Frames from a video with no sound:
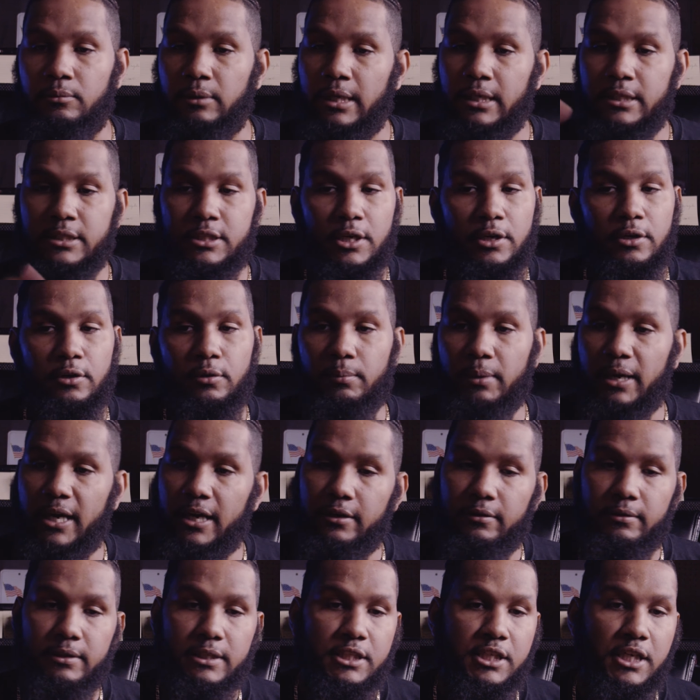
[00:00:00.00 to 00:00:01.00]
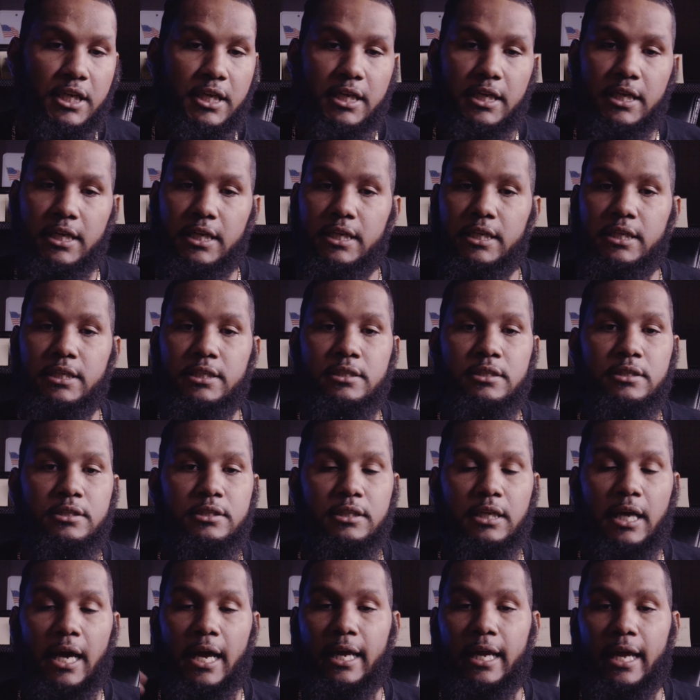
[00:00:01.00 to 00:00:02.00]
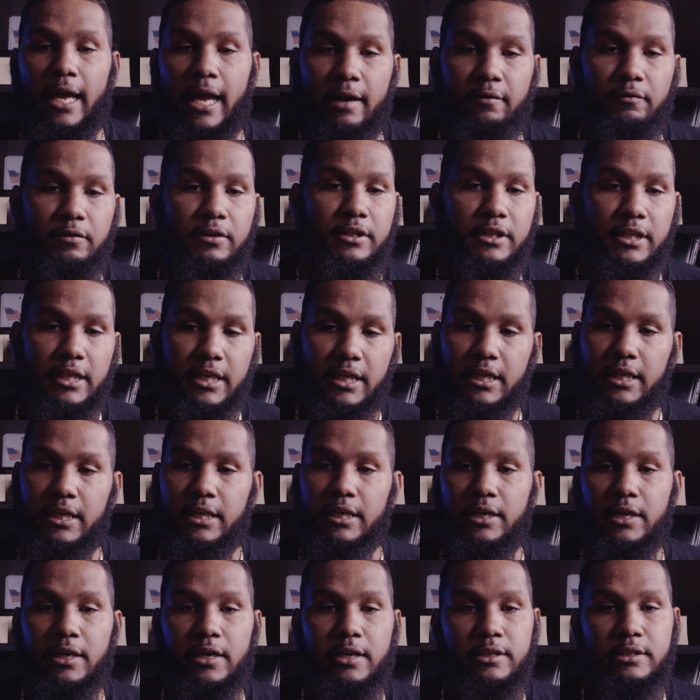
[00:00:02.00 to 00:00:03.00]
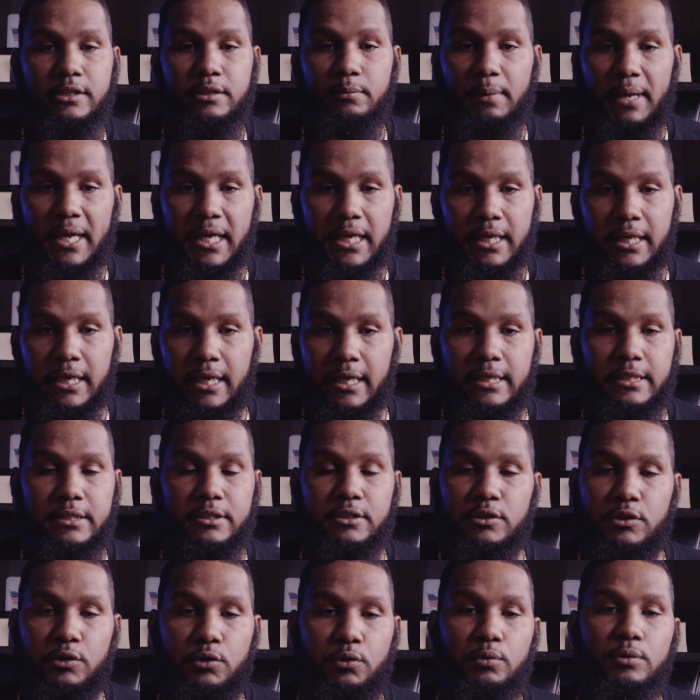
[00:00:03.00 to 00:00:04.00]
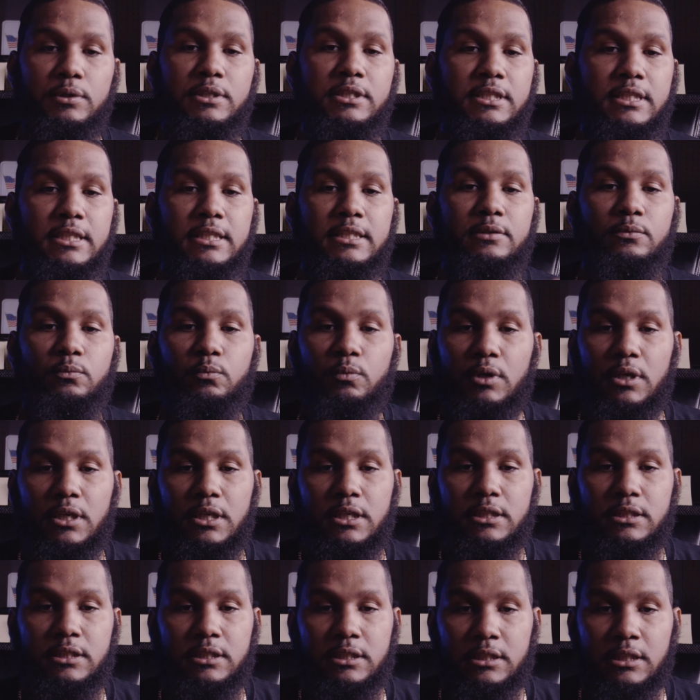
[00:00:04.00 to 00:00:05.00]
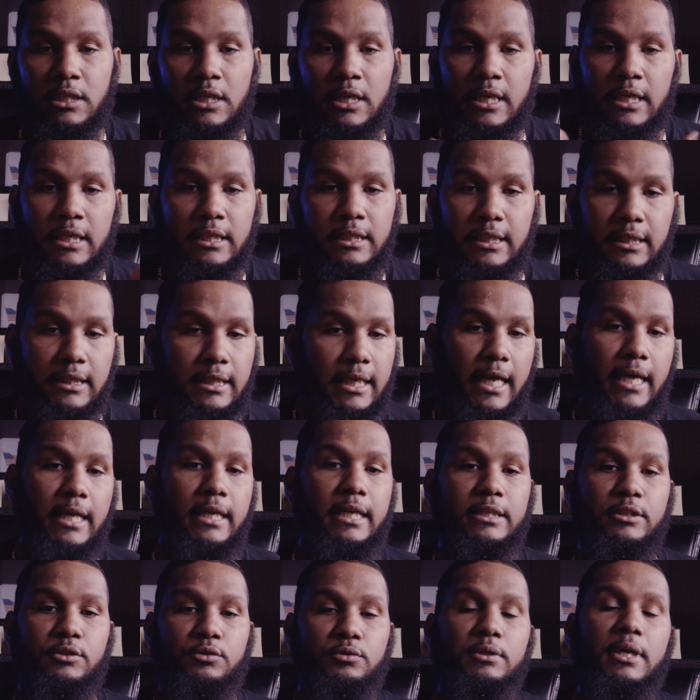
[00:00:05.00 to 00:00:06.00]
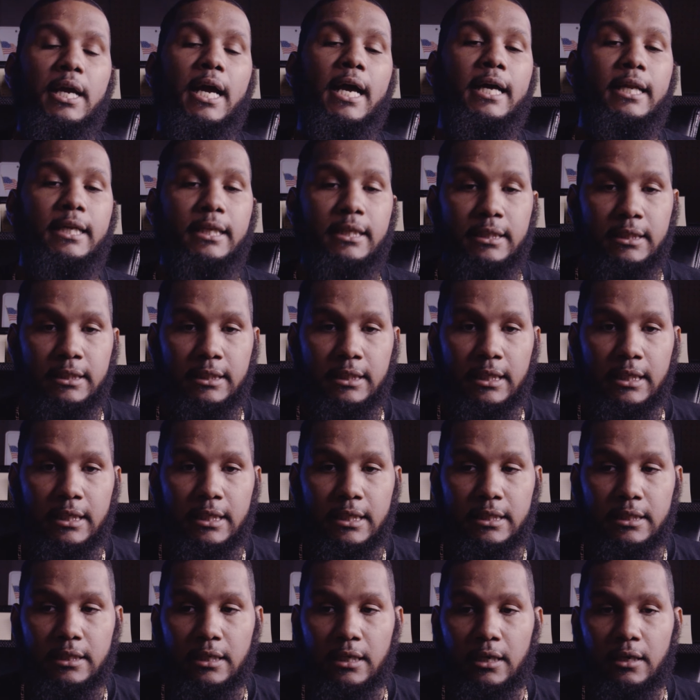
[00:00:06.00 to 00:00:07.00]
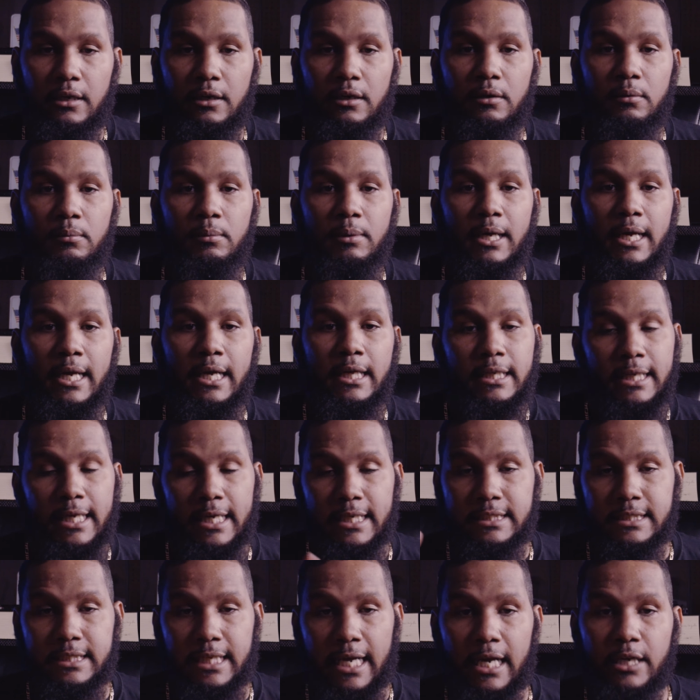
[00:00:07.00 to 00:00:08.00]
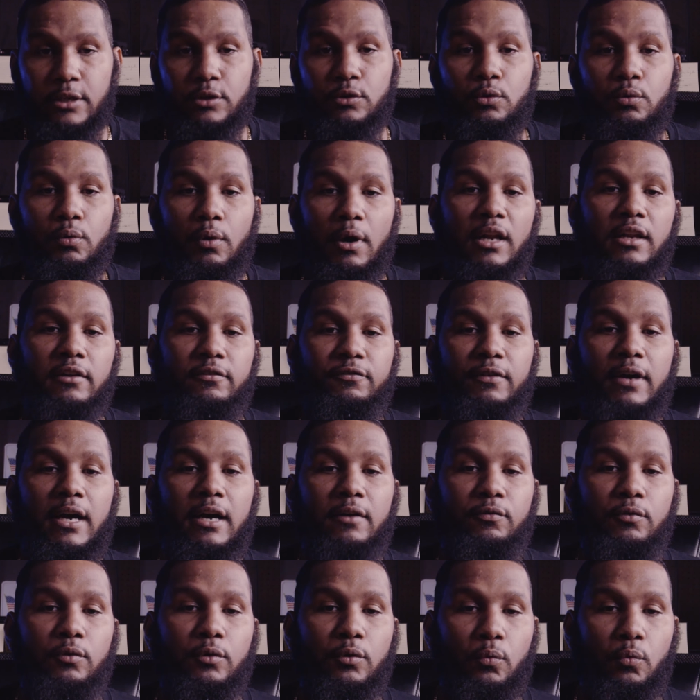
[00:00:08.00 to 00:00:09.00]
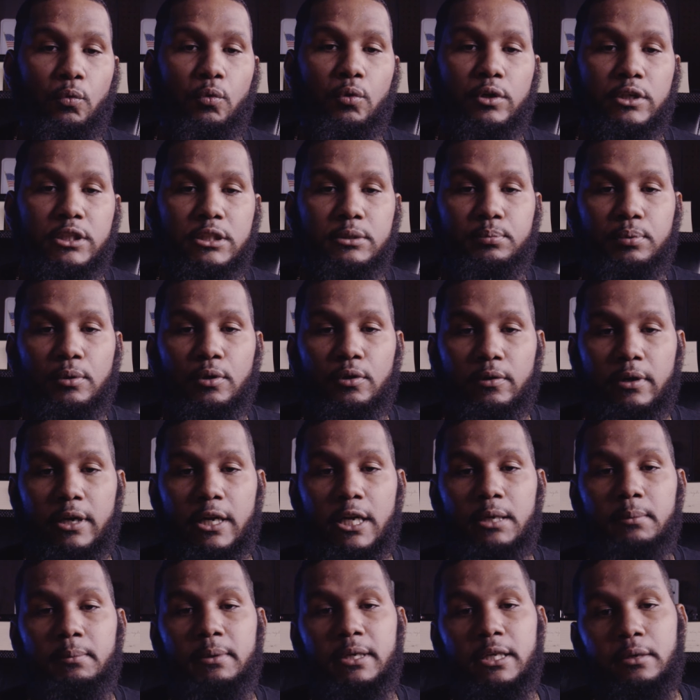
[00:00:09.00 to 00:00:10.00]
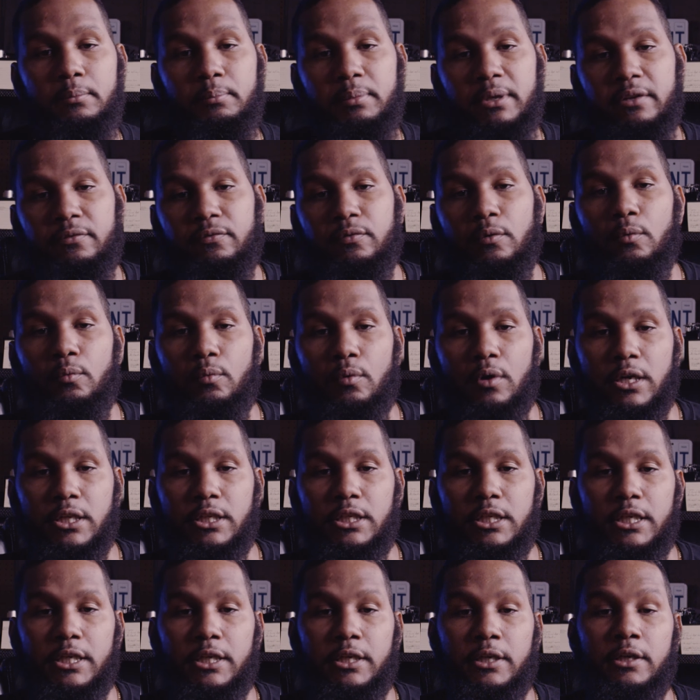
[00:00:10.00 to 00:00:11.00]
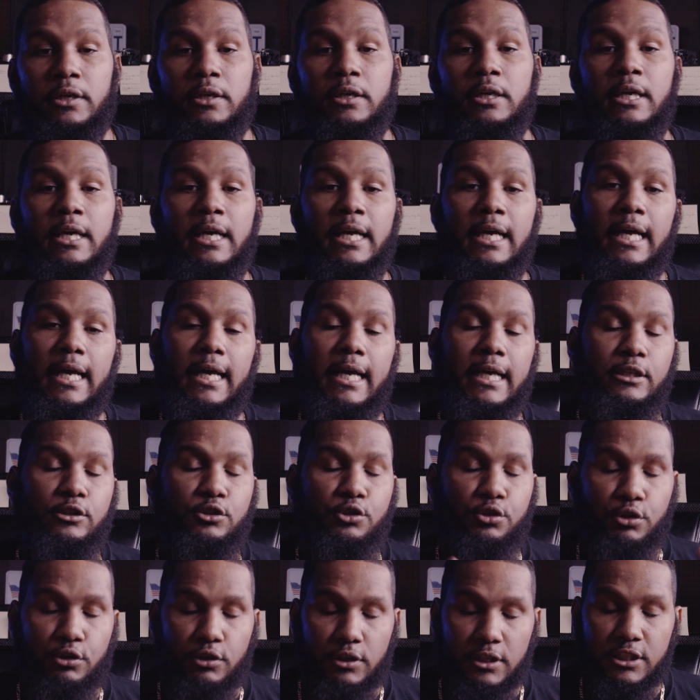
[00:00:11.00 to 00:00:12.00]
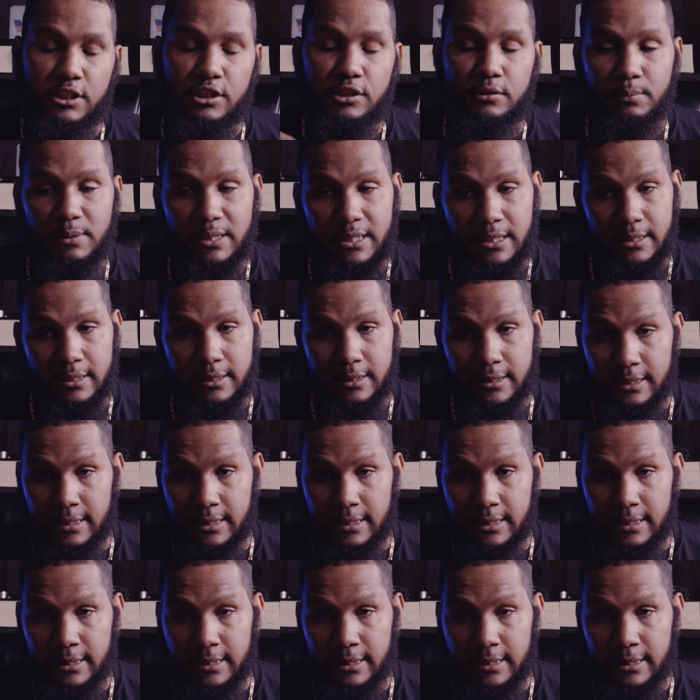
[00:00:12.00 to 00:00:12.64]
internal battery change, like everything in there to make it as new as it was the day that you got it. And that's how you qualify for the warranty program. It'll be for 1 year, and trust me,